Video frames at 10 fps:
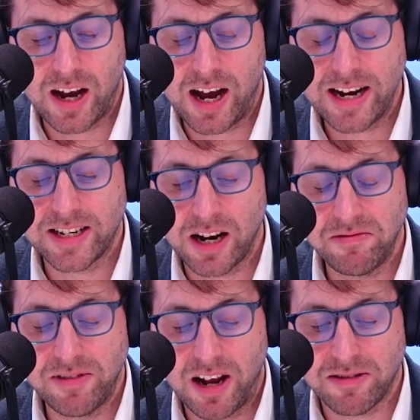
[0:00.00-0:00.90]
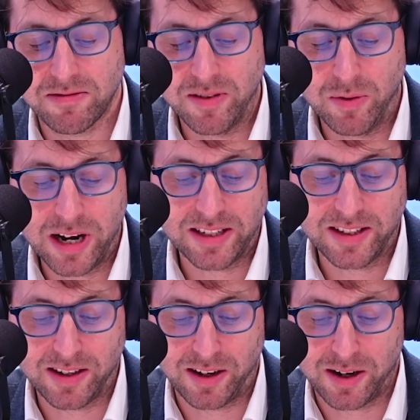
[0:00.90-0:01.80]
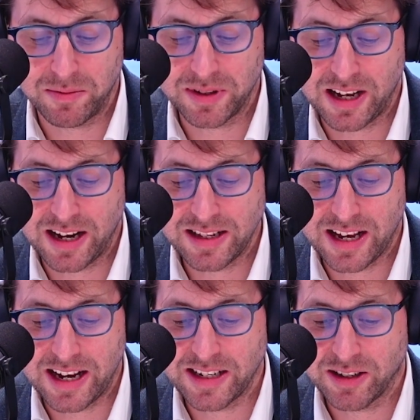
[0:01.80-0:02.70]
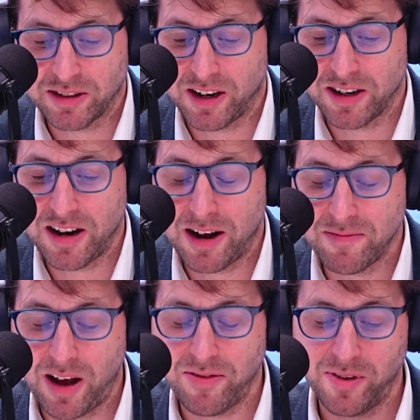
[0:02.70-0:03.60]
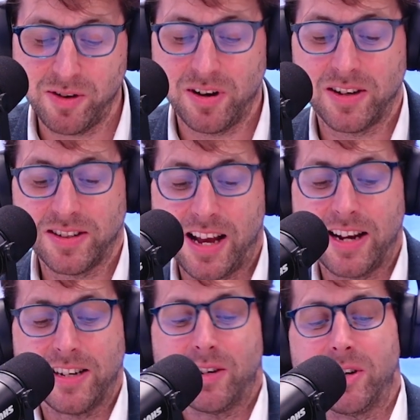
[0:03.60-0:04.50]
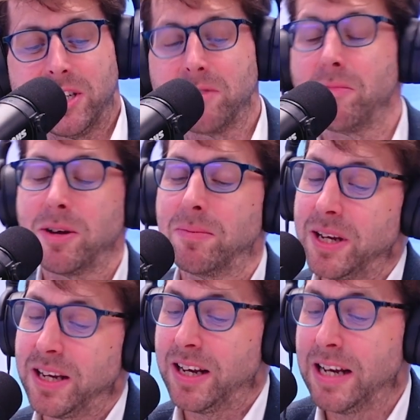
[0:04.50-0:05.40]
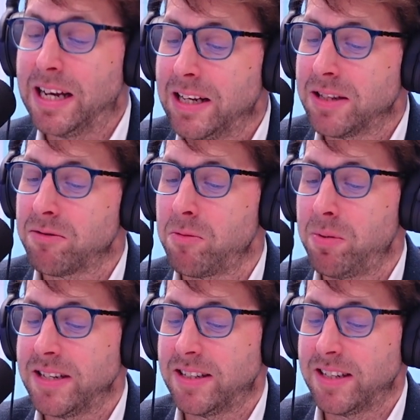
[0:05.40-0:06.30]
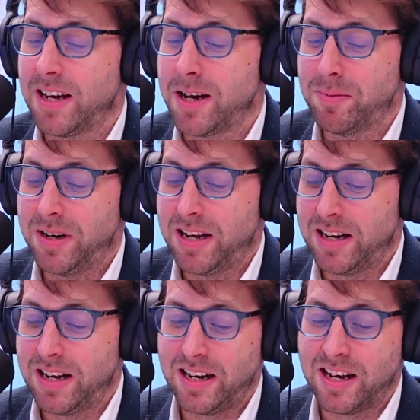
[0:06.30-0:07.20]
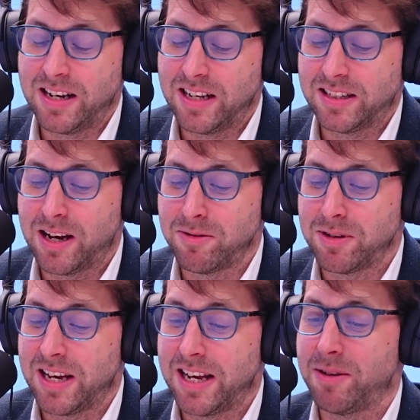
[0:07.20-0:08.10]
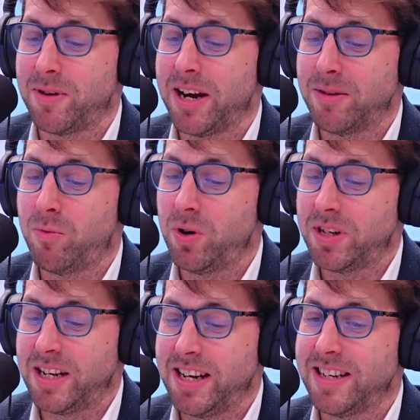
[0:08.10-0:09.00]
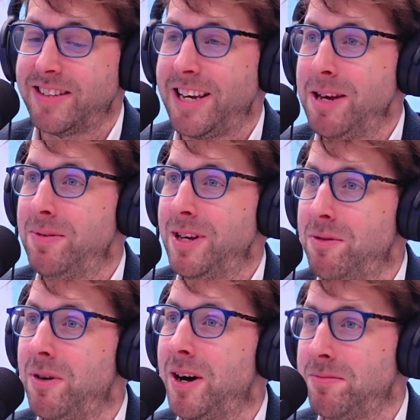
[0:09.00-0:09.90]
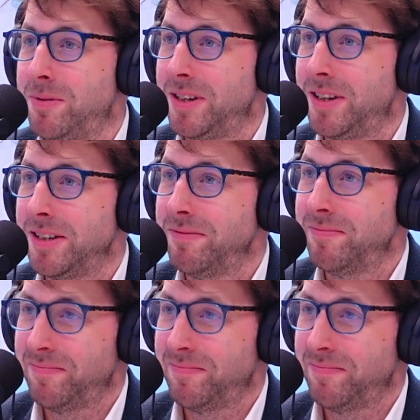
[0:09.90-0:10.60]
I don't know where to start with that intro. I feel our standard question may be the wrong place to go, but let's go with it anyway. What is keeping you up at night?